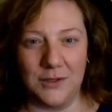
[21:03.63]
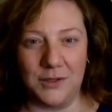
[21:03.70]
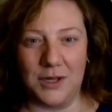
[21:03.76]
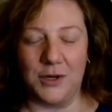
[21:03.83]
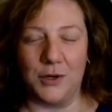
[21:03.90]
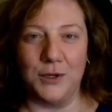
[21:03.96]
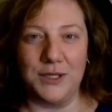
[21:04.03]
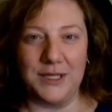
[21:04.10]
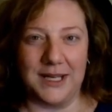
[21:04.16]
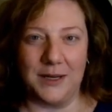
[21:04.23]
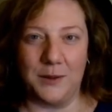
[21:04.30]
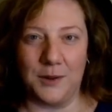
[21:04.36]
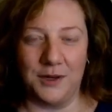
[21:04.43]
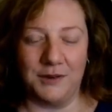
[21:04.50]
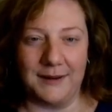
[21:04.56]
You're not hurting
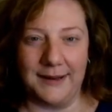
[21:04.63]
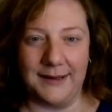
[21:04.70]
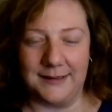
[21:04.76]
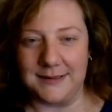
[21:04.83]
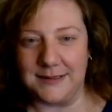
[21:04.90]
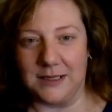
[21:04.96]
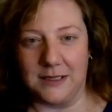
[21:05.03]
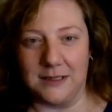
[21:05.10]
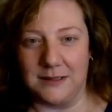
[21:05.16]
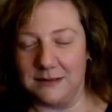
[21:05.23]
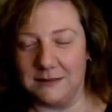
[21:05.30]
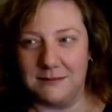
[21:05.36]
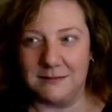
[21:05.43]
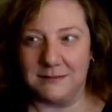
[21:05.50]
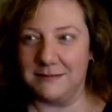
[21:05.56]
anyone, right?
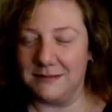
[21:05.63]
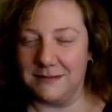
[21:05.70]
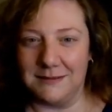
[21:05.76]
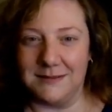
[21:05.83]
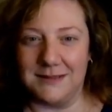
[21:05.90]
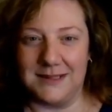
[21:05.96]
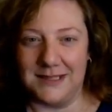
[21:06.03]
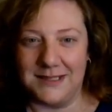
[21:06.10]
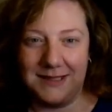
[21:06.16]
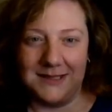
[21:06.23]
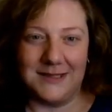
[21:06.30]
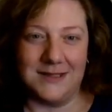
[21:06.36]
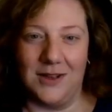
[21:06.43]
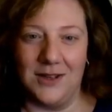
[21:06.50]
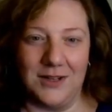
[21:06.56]
This
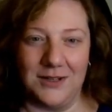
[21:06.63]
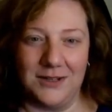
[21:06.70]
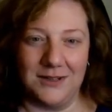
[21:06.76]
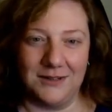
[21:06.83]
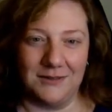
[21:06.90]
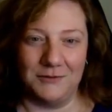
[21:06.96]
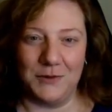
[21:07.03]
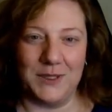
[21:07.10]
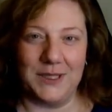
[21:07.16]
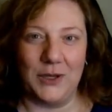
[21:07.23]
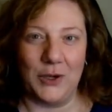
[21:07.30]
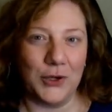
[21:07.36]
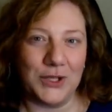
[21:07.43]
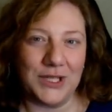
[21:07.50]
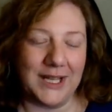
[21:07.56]
is not really
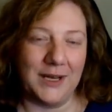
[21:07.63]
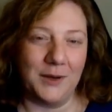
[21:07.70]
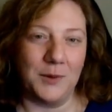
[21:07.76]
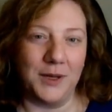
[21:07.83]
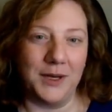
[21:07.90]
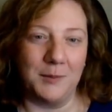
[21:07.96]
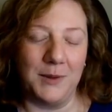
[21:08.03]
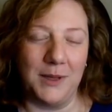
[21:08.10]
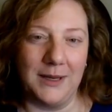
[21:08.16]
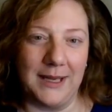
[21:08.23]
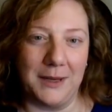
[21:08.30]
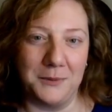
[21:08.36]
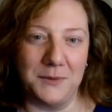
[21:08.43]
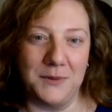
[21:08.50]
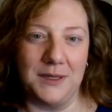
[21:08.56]
hurting anyone. I'm not
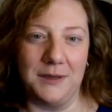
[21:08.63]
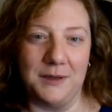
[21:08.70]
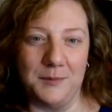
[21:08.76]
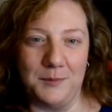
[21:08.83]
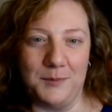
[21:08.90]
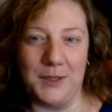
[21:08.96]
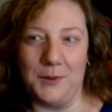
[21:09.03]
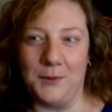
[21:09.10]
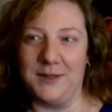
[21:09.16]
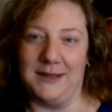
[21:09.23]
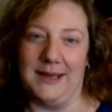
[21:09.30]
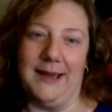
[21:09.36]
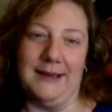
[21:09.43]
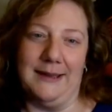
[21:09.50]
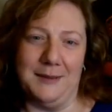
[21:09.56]
out there,
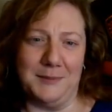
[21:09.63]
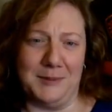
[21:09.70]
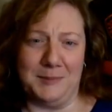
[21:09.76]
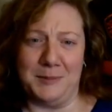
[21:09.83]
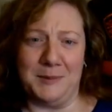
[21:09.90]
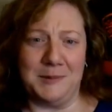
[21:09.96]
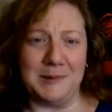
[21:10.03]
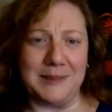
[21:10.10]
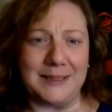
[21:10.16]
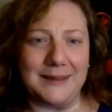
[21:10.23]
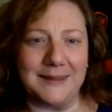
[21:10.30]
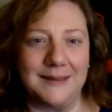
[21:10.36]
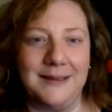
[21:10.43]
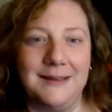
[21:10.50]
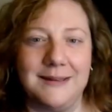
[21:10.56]
attacking people or
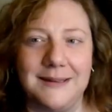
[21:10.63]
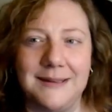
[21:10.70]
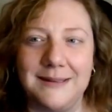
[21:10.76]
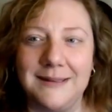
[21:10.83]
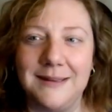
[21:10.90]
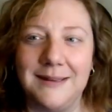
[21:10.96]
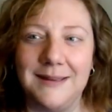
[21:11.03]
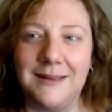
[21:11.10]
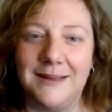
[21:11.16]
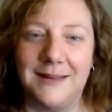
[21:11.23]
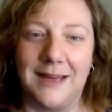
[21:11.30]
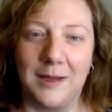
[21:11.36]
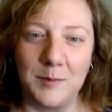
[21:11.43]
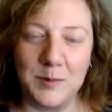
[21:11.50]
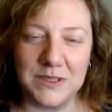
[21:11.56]
anything. Like,
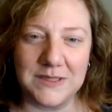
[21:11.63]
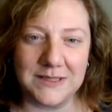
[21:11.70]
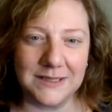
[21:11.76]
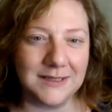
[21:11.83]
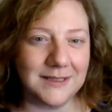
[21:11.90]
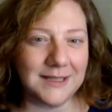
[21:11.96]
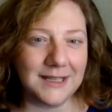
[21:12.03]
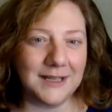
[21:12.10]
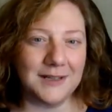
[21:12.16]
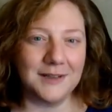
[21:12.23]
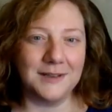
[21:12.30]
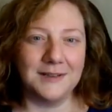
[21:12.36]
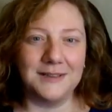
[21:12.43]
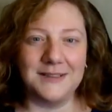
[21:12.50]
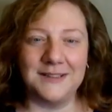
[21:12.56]
I'm just sitting
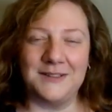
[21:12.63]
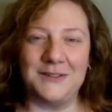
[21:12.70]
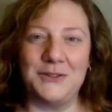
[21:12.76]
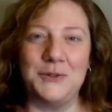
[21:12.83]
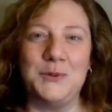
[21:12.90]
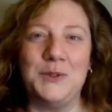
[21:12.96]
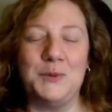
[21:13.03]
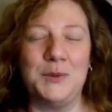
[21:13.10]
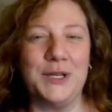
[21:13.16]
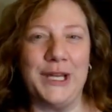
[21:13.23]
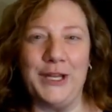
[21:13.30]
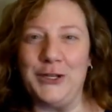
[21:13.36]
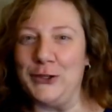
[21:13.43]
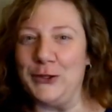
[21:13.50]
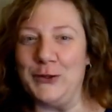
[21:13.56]
here doing what
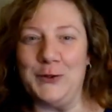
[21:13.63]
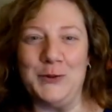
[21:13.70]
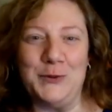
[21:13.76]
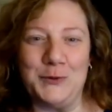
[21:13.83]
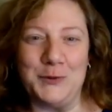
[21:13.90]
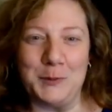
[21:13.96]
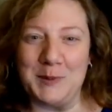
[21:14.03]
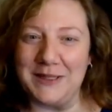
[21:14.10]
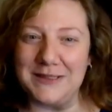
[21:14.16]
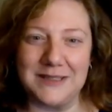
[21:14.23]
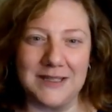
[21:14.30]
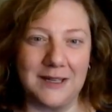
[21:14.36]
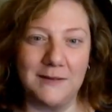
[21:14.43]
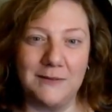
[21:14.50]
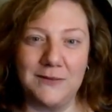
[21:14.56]
I do for
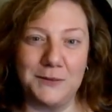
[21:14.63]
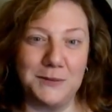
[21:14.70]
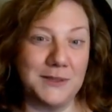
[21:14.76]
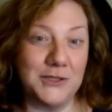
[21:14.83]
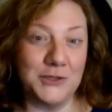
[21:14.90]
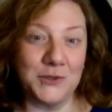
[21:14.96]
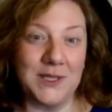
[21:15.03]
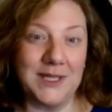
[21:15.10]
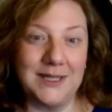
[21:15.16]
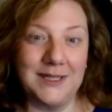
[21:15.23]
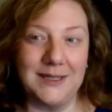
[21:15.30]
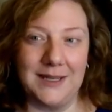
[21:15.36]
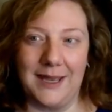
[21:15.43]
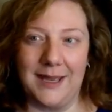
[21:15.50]
myself to enjoy it.